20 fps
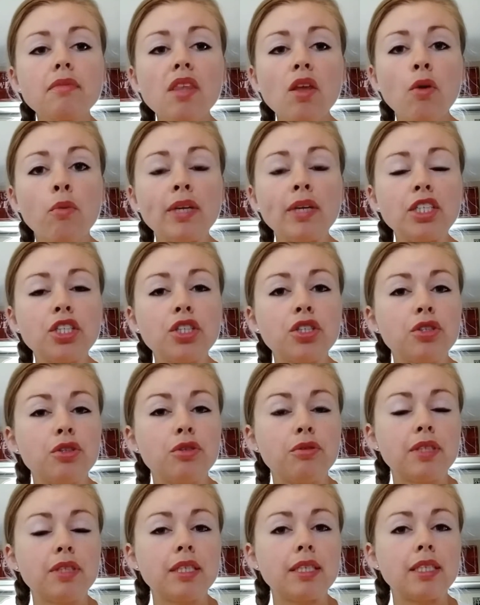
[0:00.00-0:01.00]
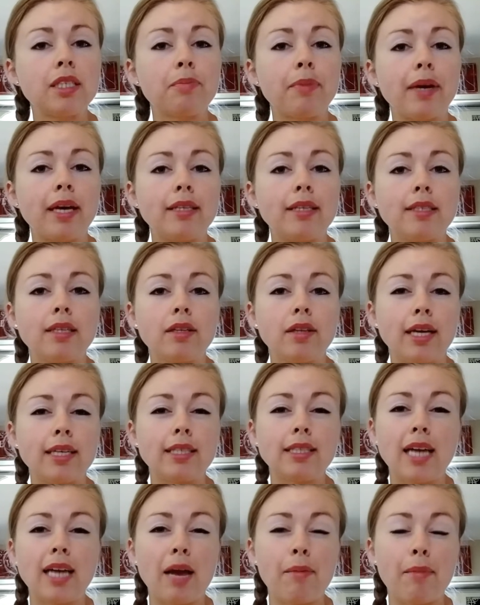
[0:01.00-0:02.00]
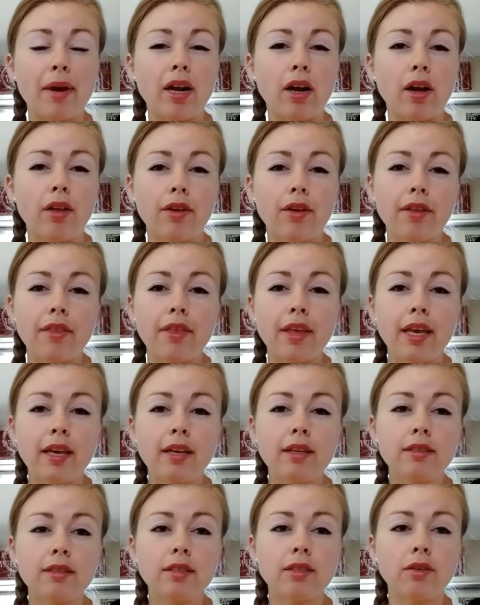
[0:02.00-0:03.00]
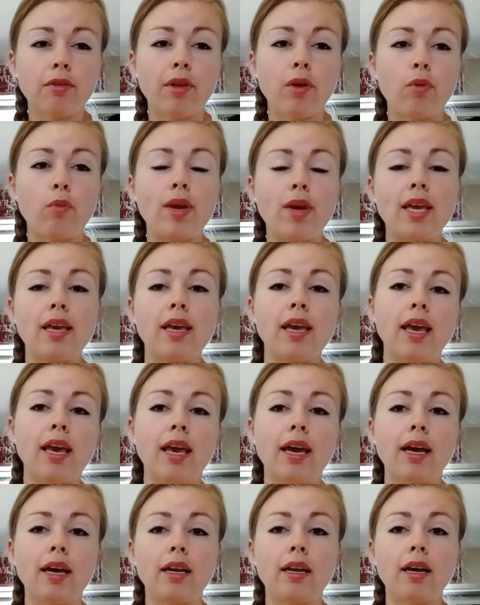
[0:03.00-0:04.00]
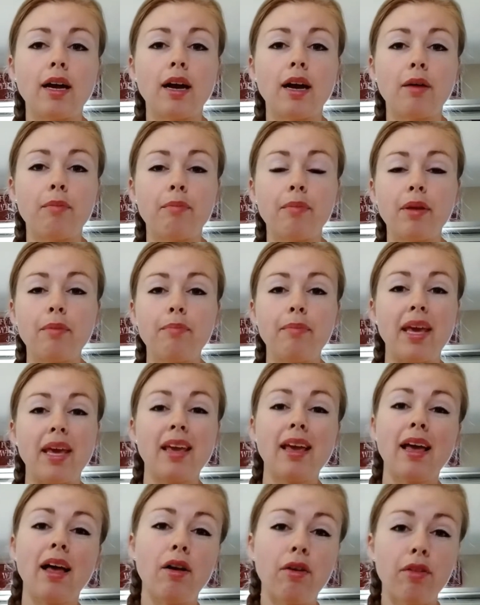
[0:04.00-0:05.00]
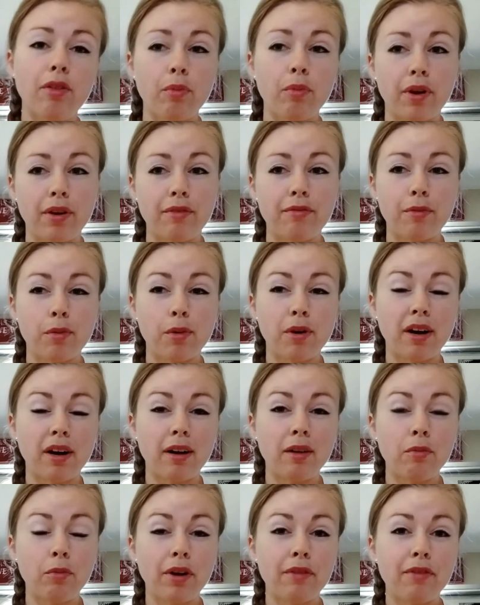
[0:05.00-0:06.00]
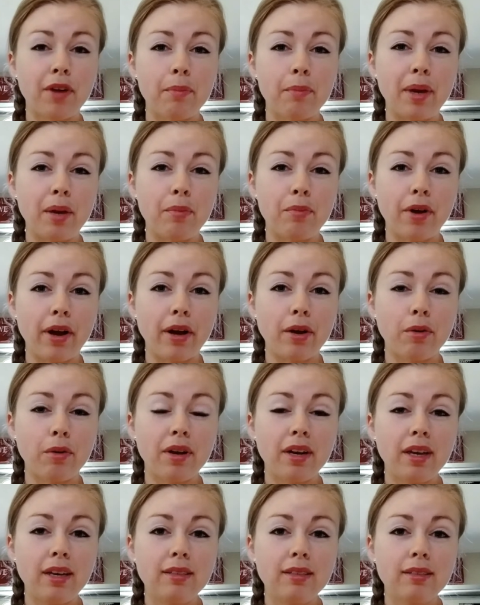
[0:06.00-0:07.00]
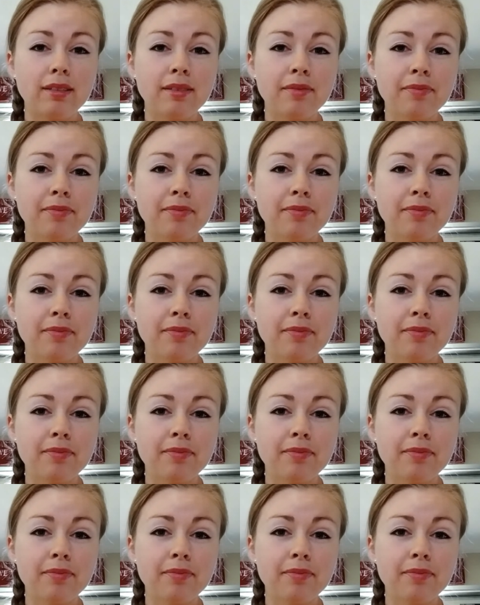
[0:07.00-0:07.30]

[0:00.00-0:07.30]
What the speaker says: we choose to spend less time on other things so that we can make health one of our big priorities.